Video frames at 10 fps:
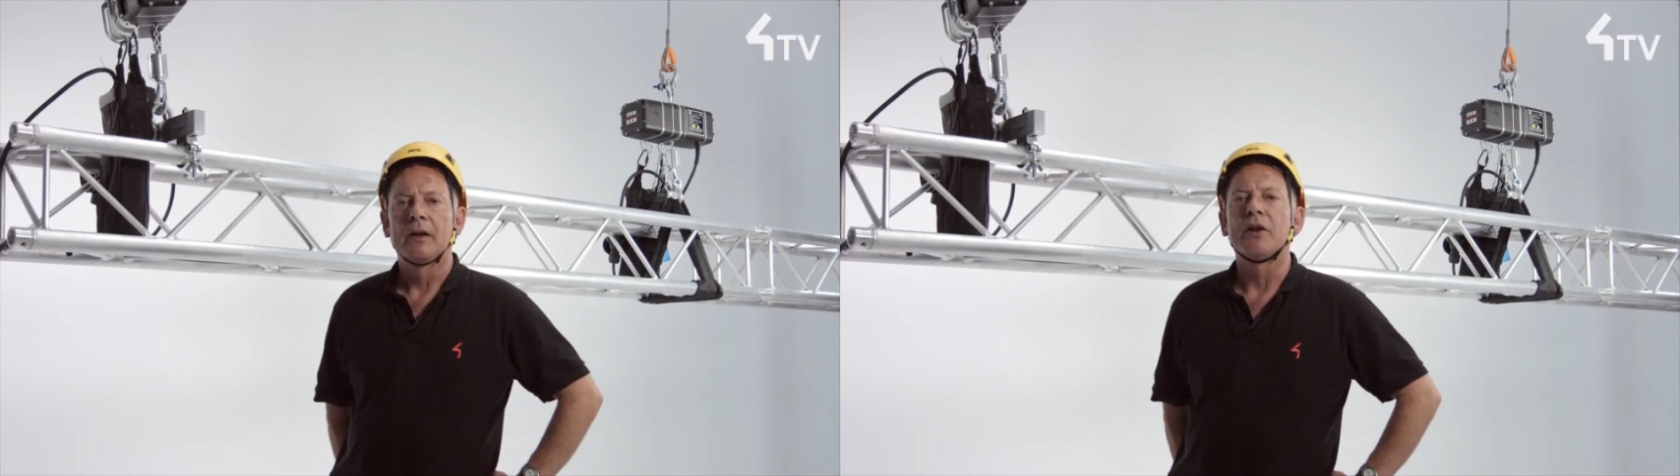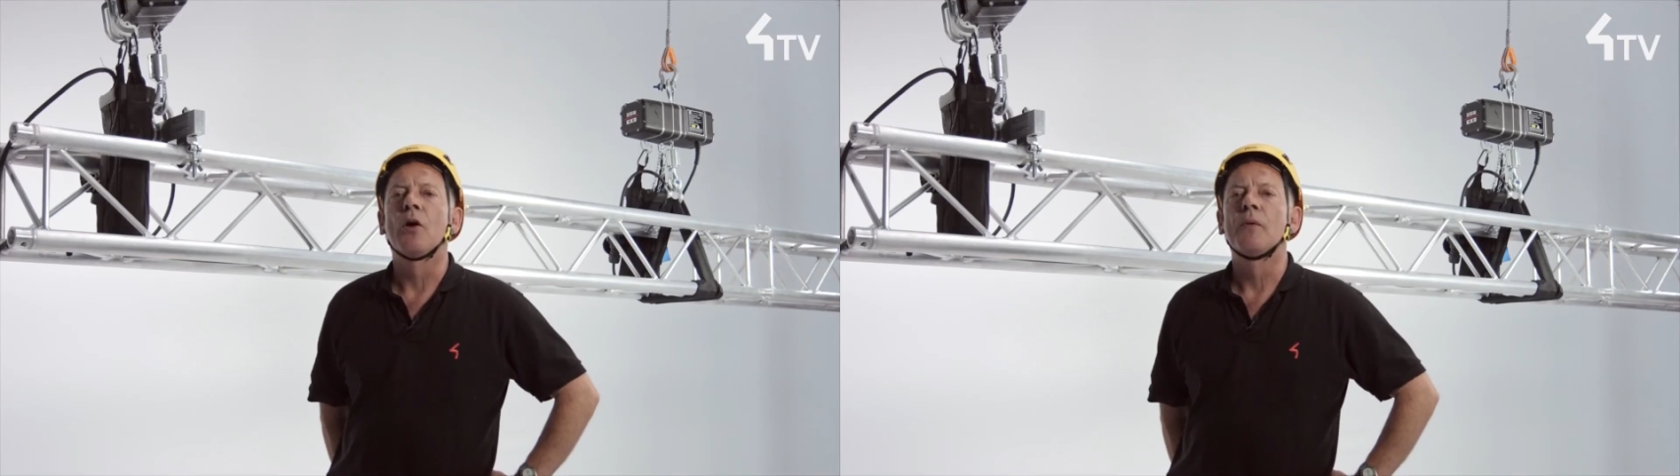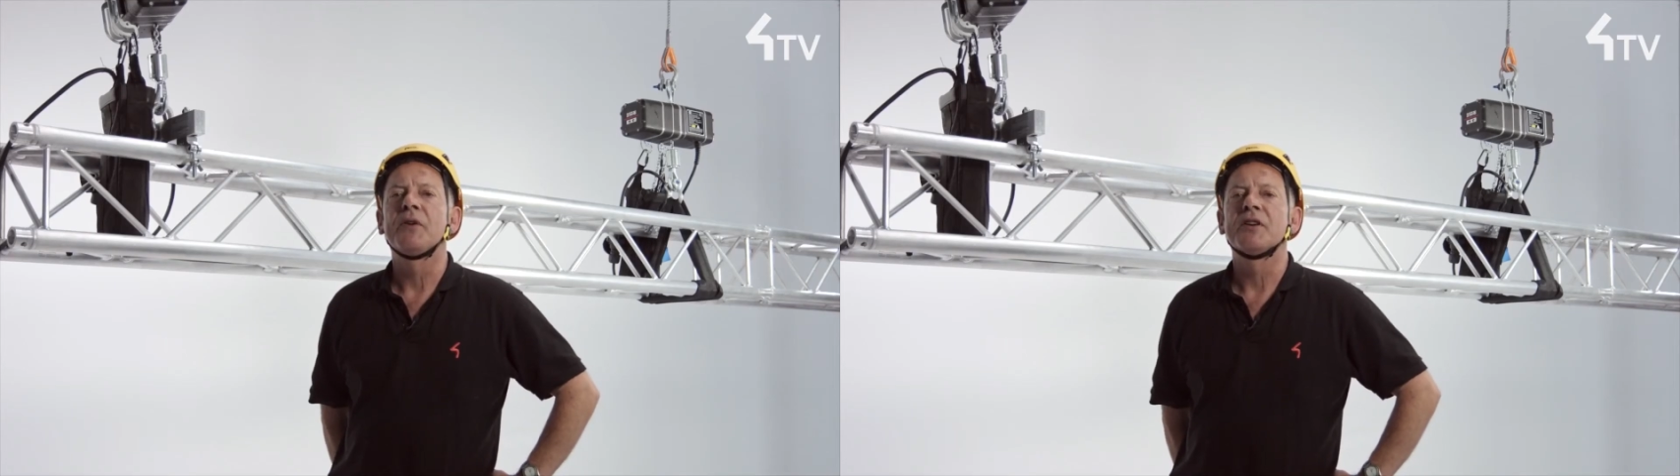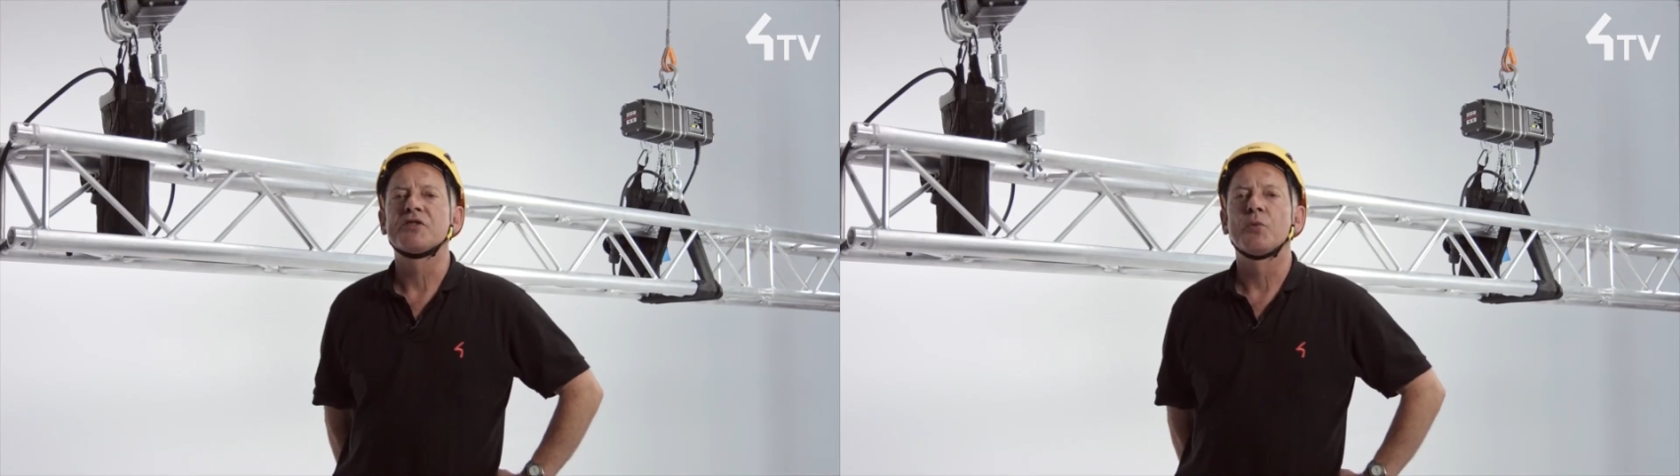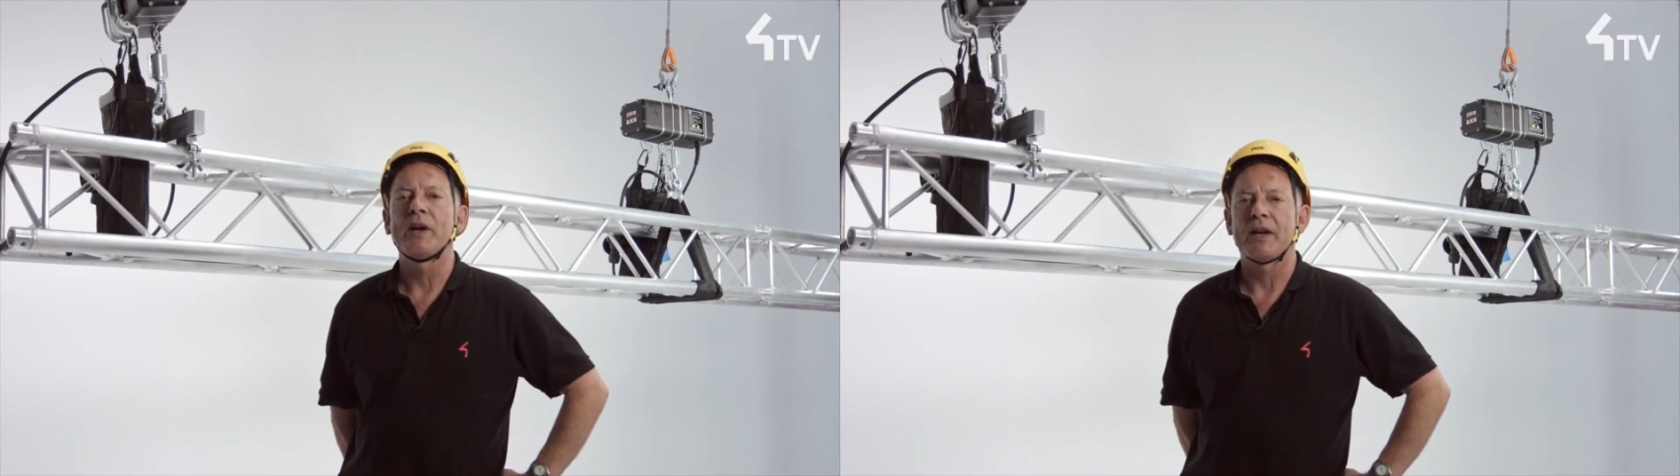The
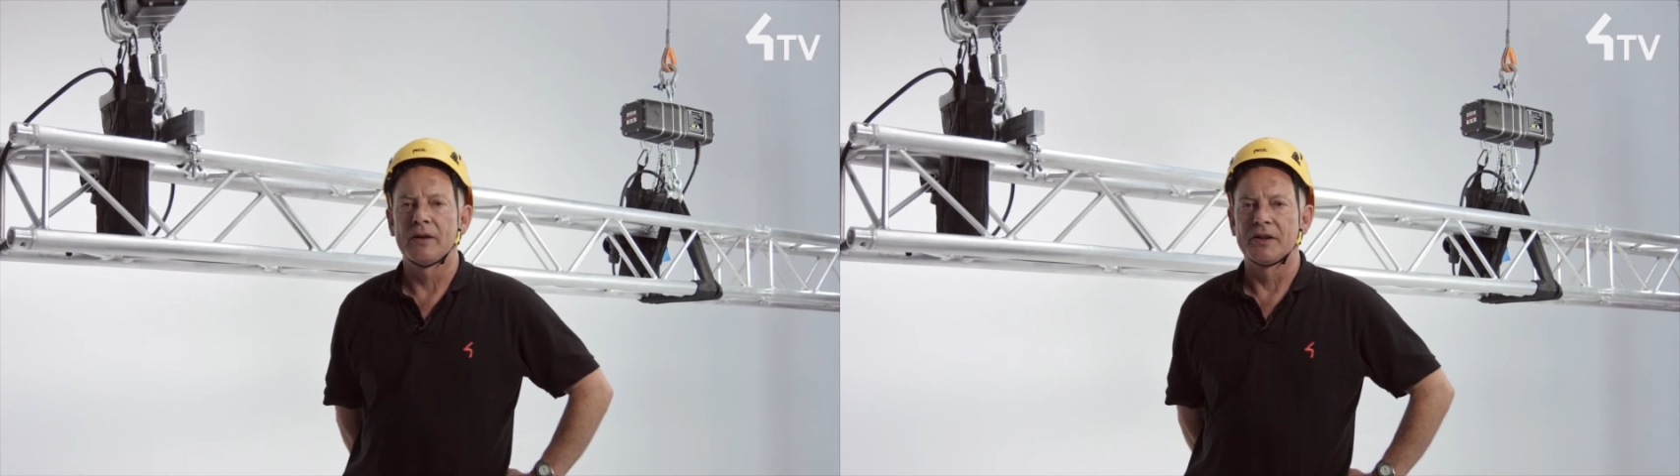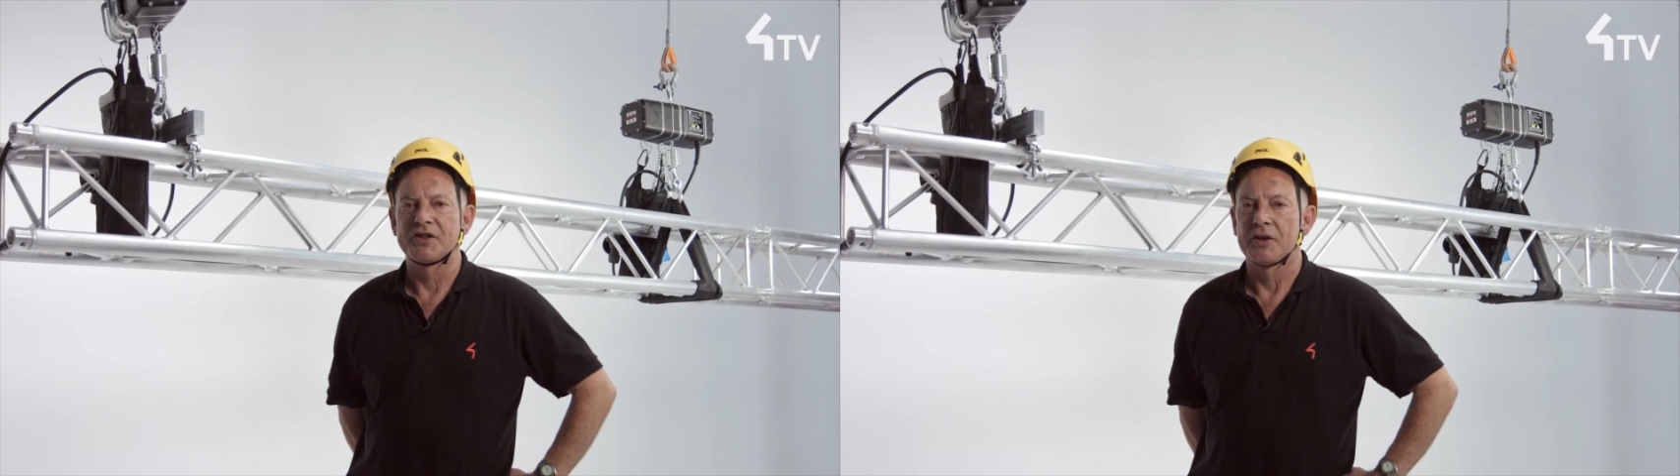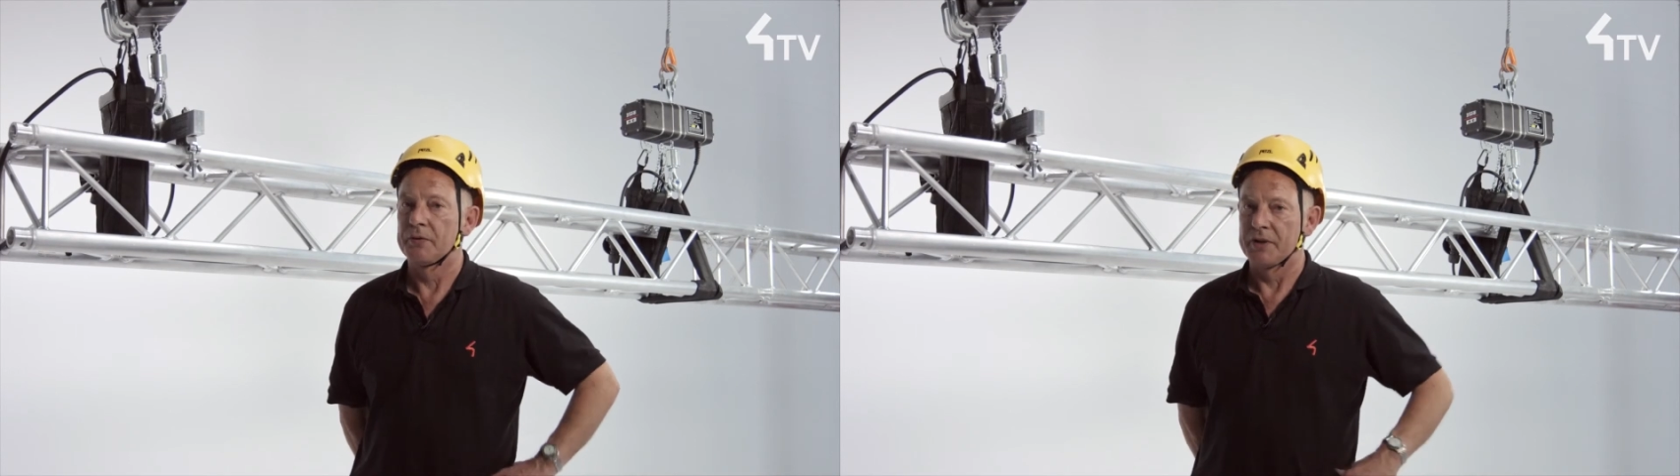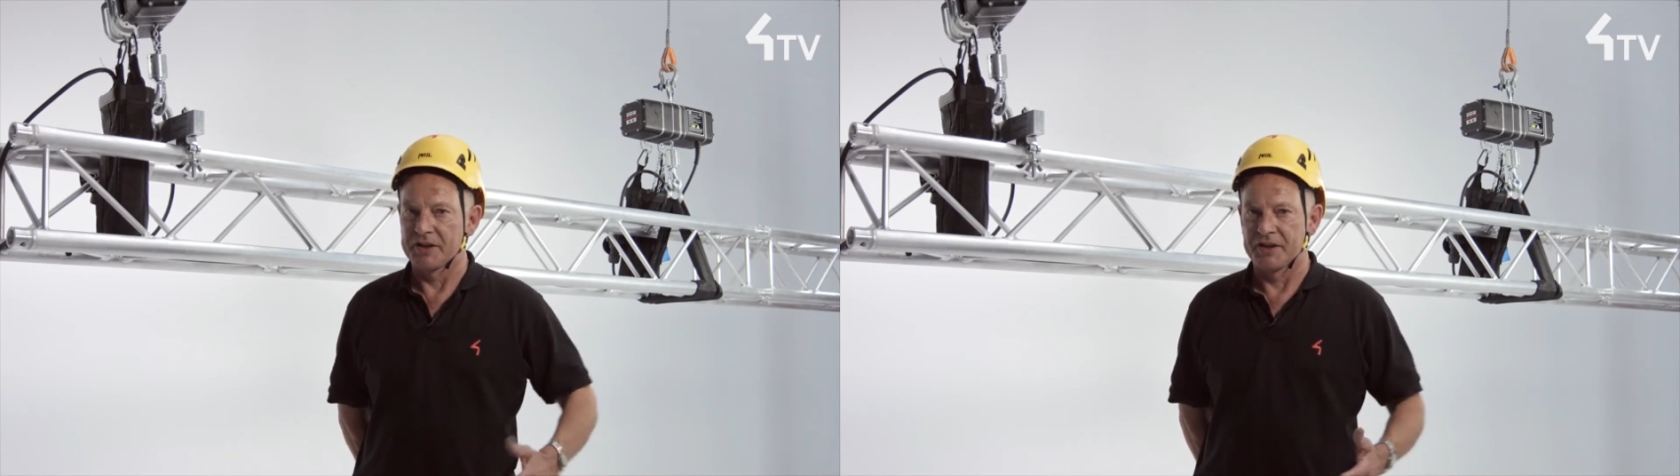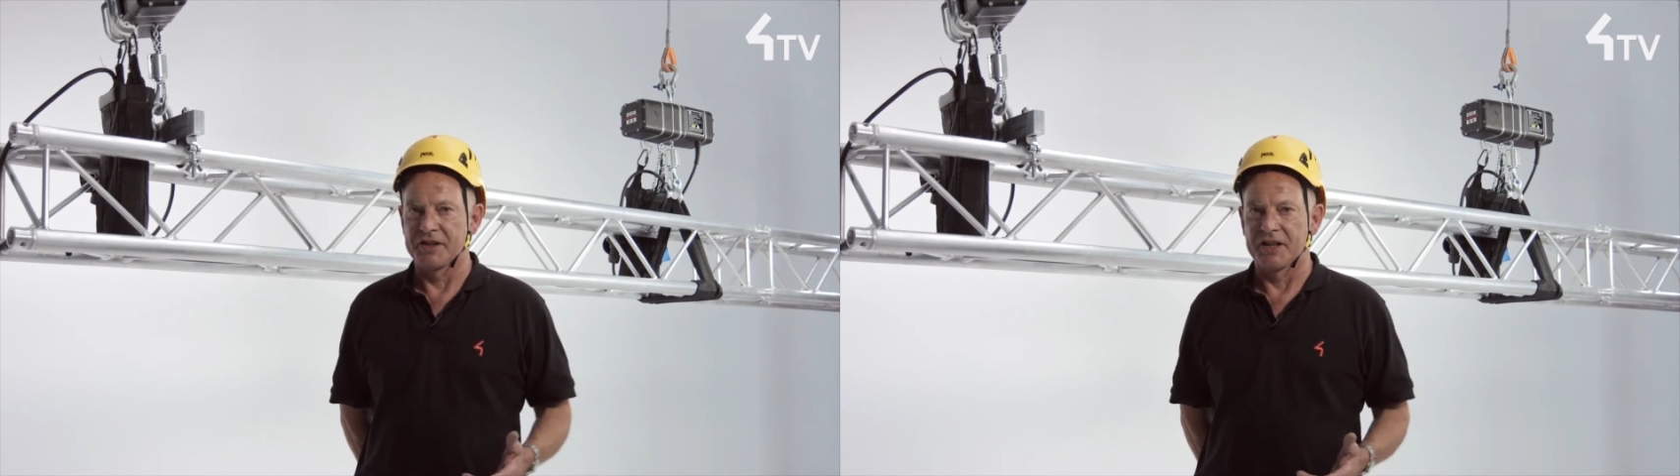obvious weakness of
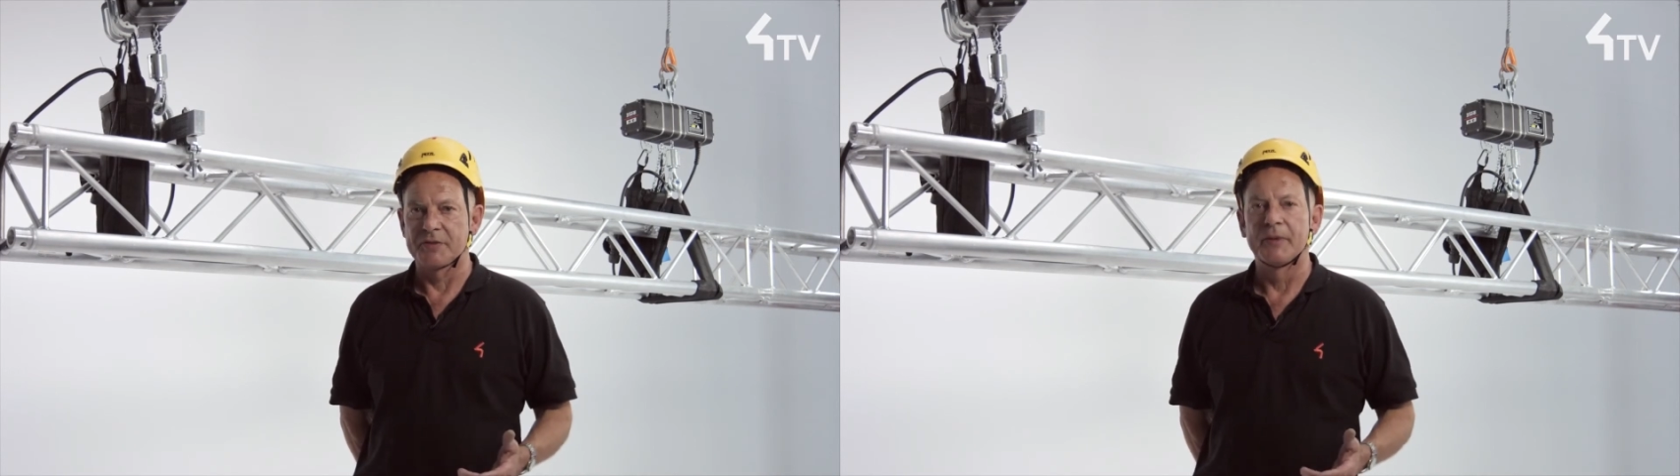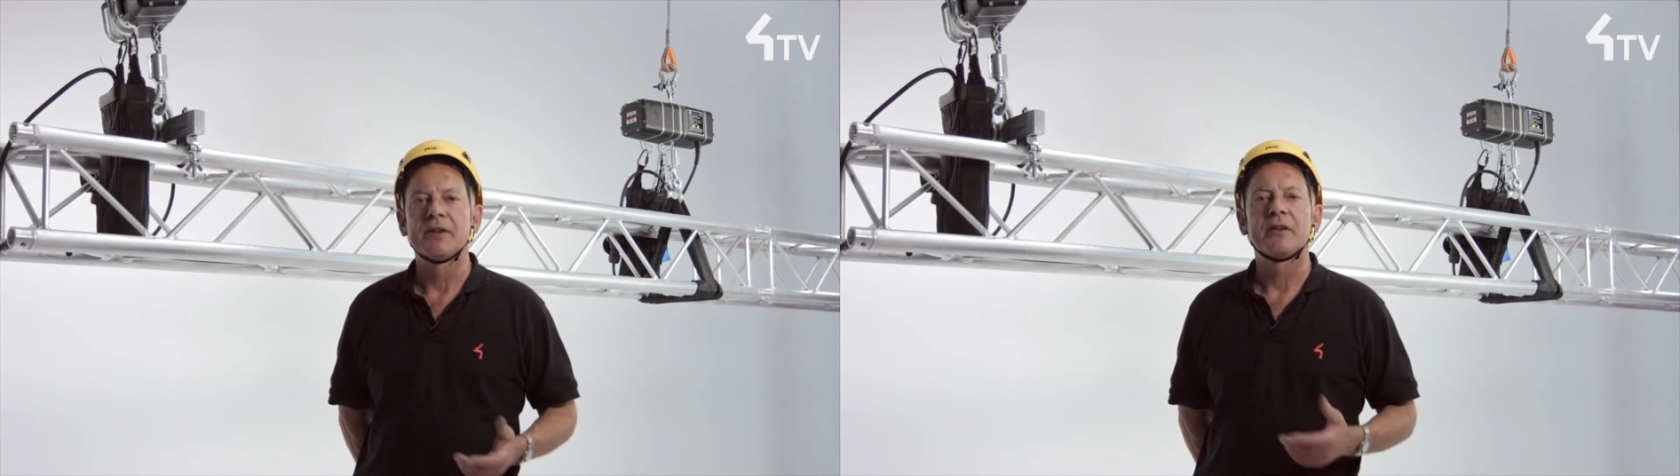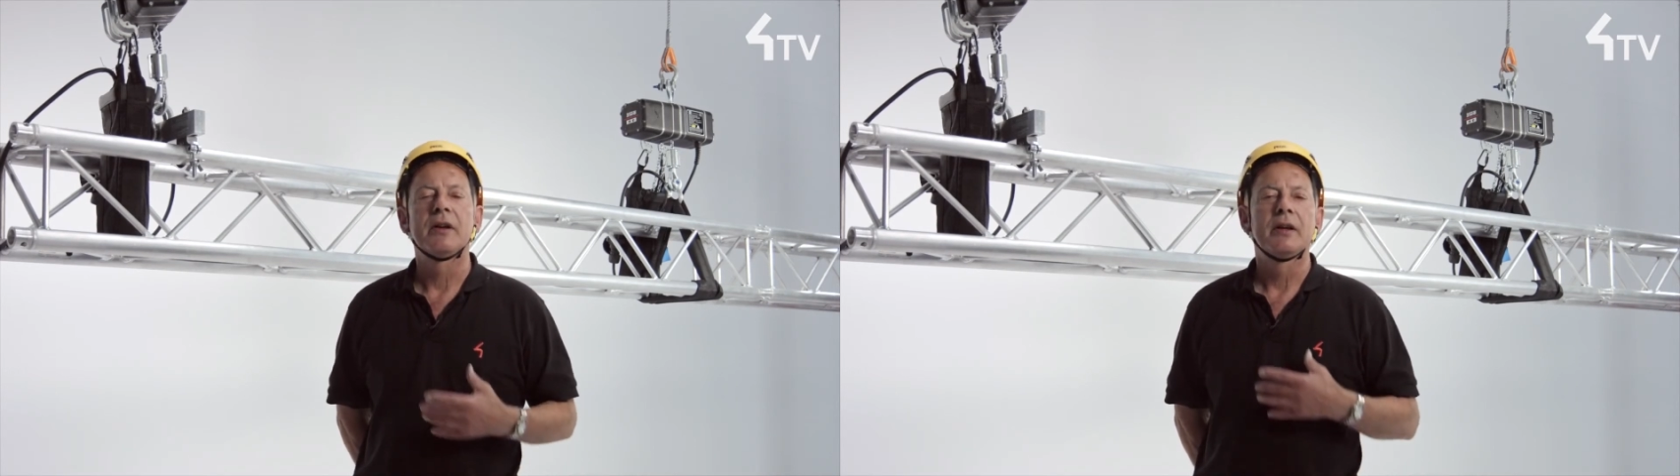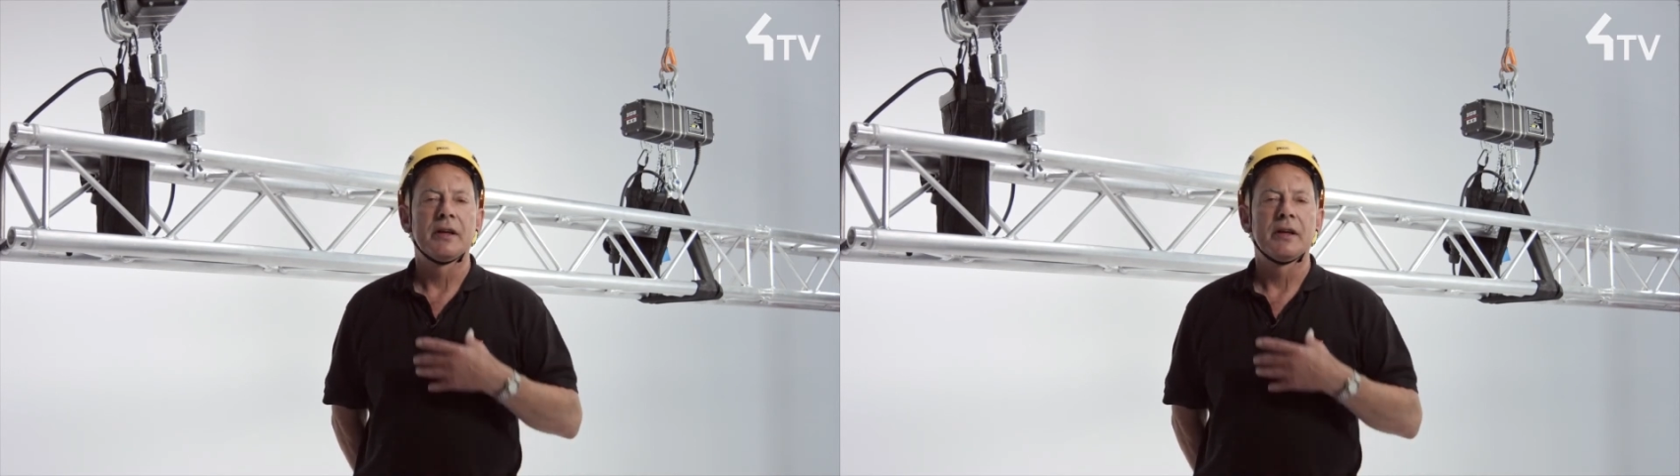risk assessment